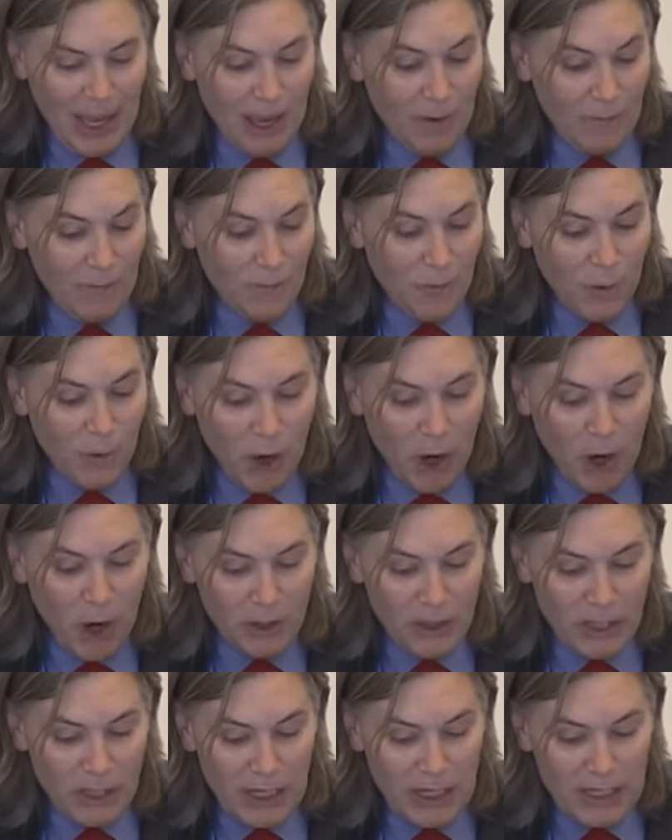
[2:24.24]
For
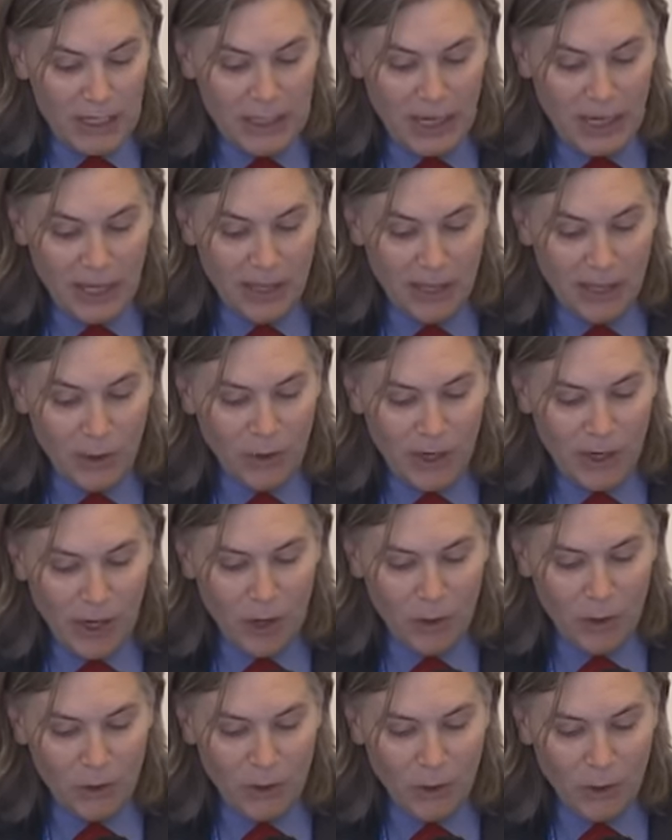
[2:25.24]
our needs, I think we
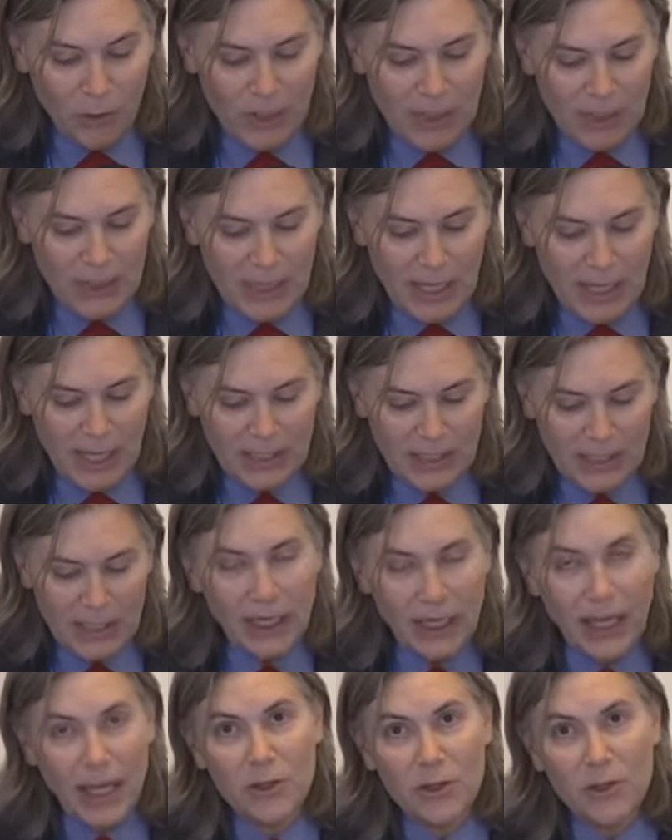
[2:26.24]
all know this, and that's the
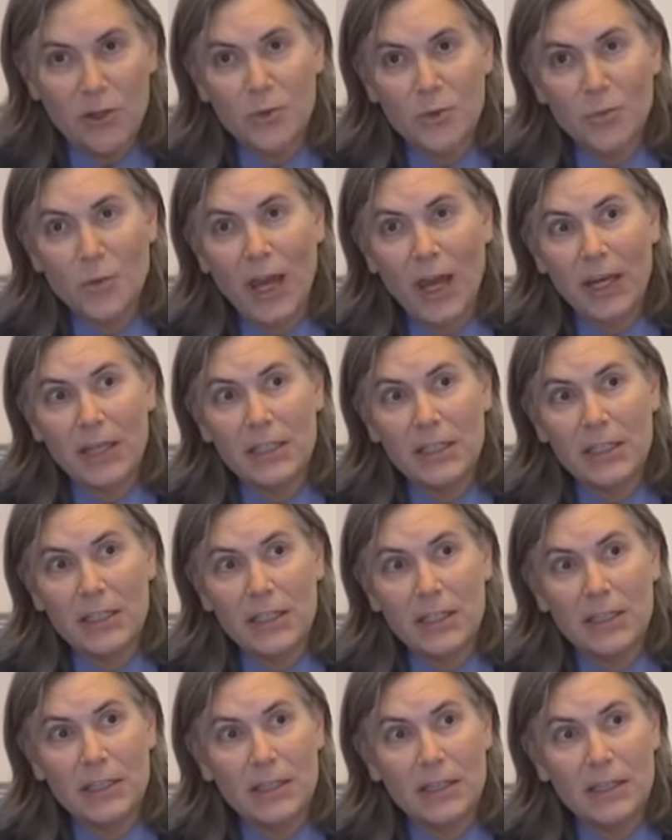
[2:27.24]
land use
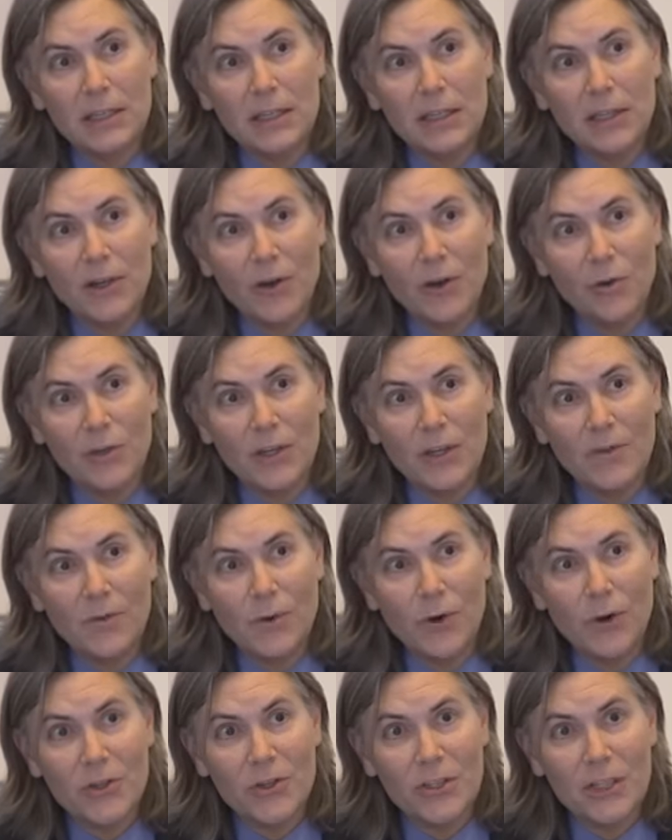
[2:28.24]
practices,
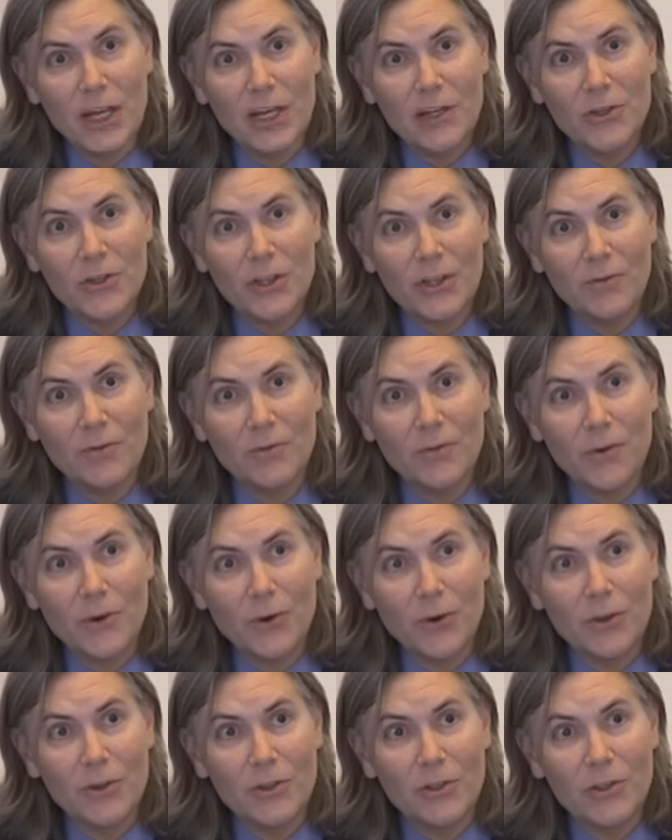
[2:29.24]
deforestation
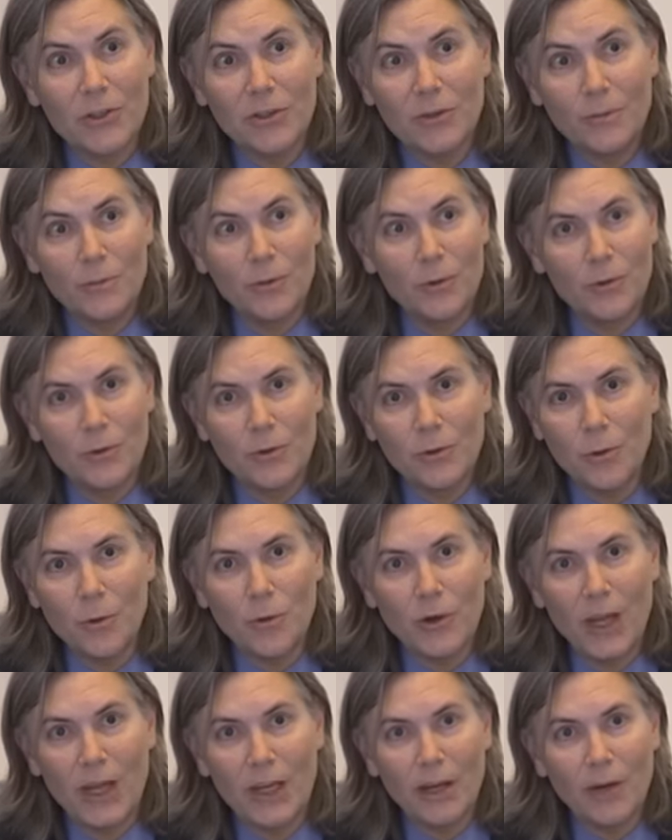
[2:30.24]
for
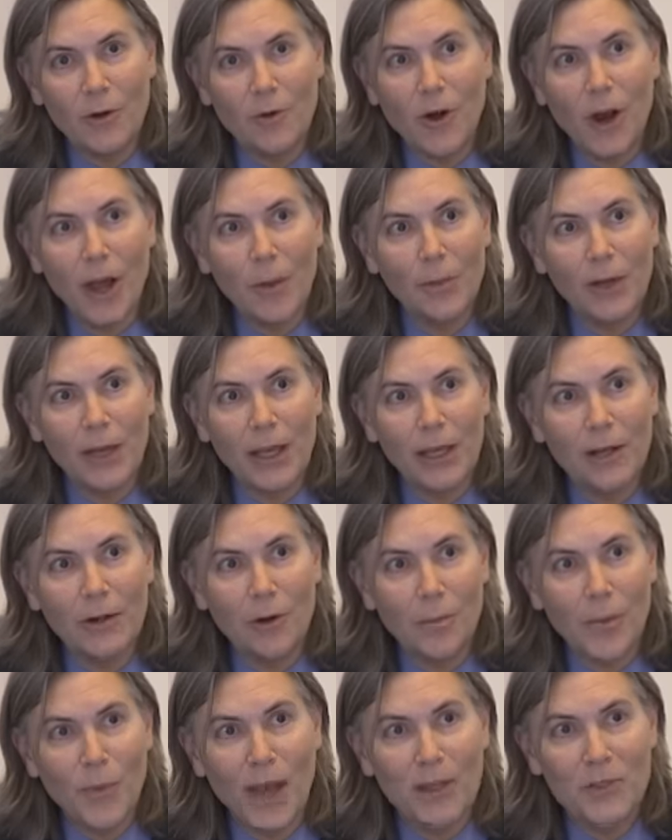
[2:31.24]
creating cropland
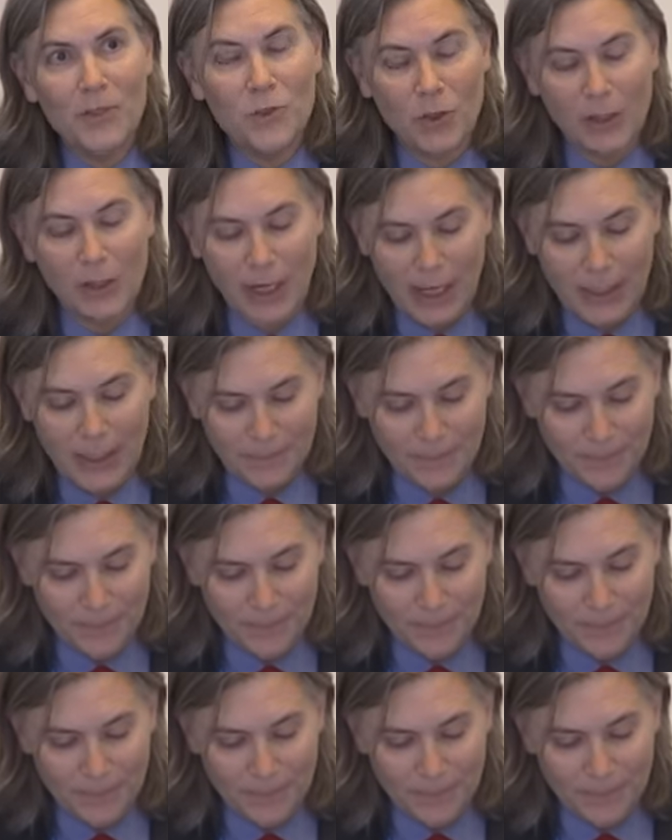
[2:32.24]
or pasture land.